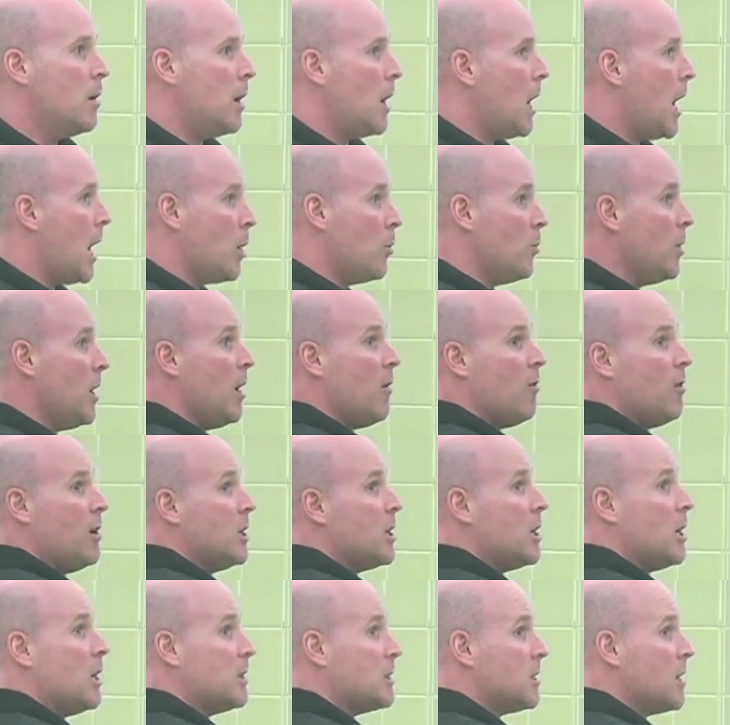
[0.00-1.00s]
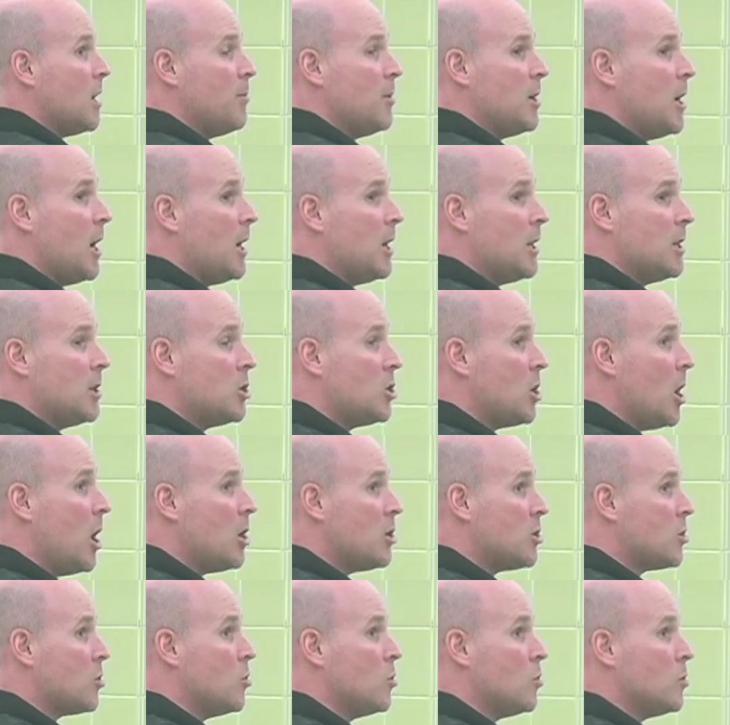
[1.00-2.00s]
I don't hear any cuts coming out of the charter
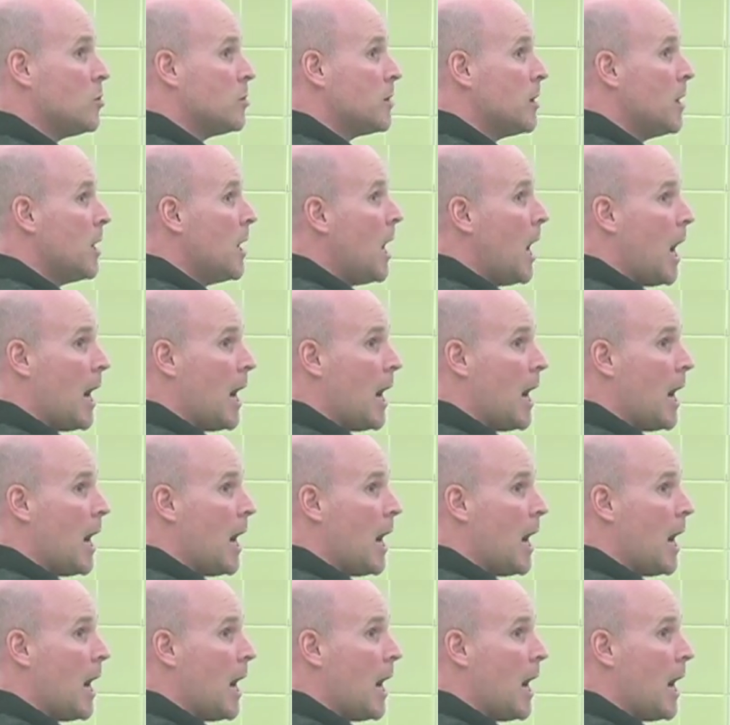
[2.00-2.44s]
schools.